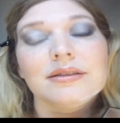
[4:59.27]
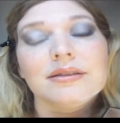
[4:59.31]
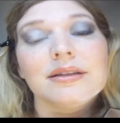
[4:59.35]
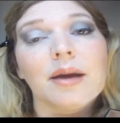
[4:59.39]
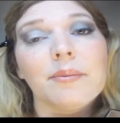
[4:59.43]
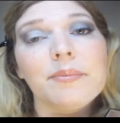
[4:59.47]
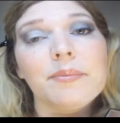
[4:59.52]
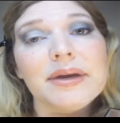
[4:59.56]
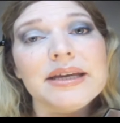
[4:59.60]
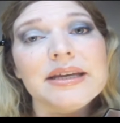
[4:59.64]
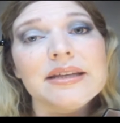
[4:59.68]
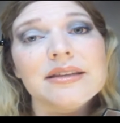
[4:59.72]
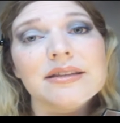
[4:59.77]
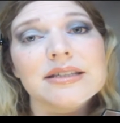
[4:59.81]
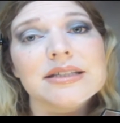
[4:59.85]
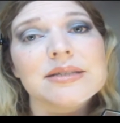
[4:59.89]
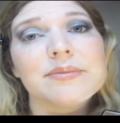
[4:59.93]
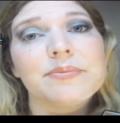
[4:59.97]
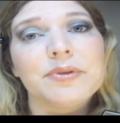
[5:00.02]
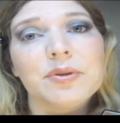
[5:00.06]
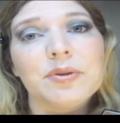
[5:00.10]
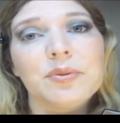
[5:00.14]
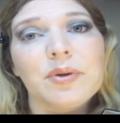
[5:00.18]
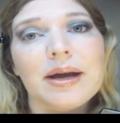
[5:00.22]
Now I'm making
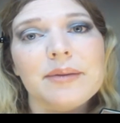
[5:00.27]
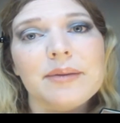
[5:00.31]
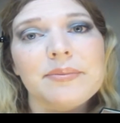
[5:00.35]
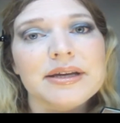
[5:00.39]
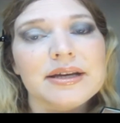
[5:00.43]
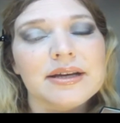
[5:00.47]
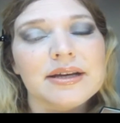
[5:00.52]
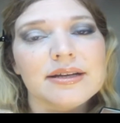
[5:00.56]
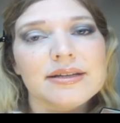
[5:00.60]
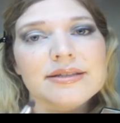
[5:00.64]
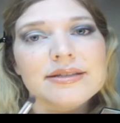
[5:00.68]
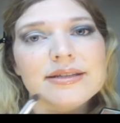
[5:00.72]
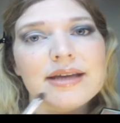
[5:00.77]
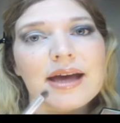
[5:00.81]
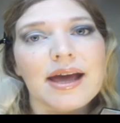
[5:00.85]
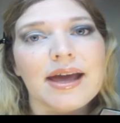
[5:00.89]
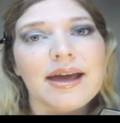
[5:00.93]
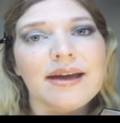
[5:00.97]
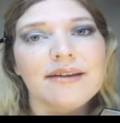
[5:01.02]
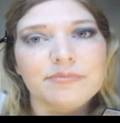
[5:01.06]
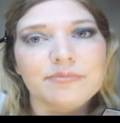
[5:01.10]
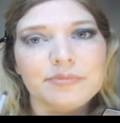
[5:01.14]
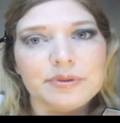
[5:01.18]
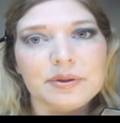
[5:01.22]
this a blue eye because
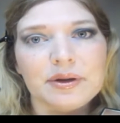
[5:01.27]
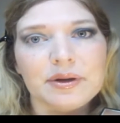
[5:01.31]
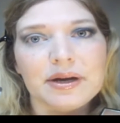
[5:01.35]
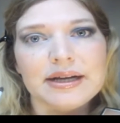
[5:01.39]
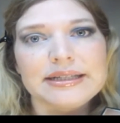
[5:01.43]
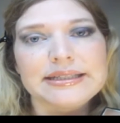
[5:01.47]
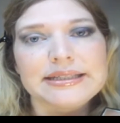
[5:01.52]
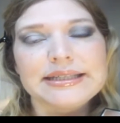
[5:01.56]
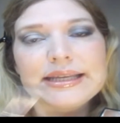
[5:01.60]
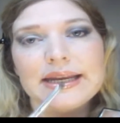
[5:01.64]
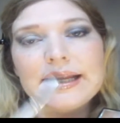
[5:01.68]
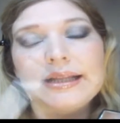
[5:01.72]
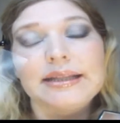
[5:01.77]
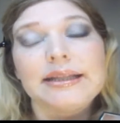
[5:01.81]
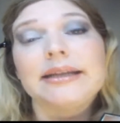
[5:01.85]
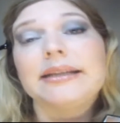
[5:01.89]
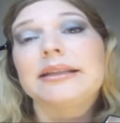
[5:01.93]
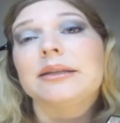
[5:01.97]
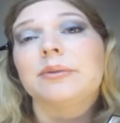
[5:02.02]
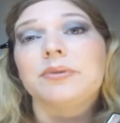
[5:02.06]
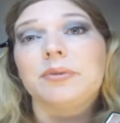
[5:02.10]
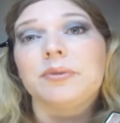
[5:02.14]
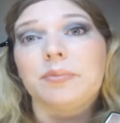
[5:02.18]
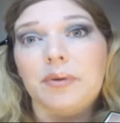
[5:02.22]
I have blue eyes and I
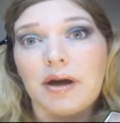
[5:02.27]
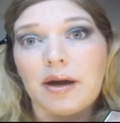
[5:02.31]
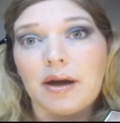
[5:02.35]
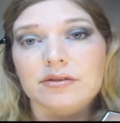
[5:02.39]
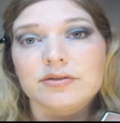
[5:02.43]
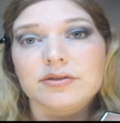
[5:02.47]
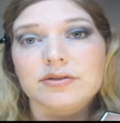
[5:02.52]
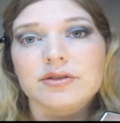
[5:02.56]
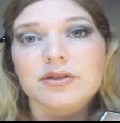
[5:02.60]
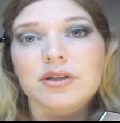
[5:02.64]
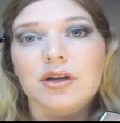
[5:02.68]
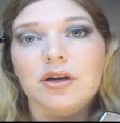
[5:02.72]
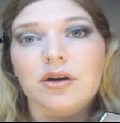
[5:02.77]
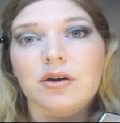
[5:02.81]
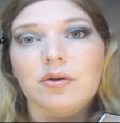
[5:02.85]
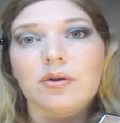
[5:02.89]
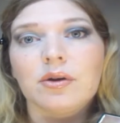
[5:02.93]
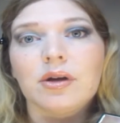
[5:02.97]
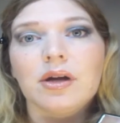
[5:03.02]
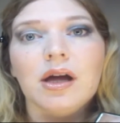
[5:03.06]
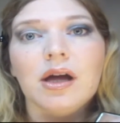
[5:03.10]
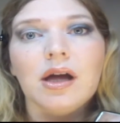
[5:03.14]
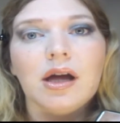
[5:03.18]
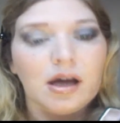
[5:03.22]
like them to pop. So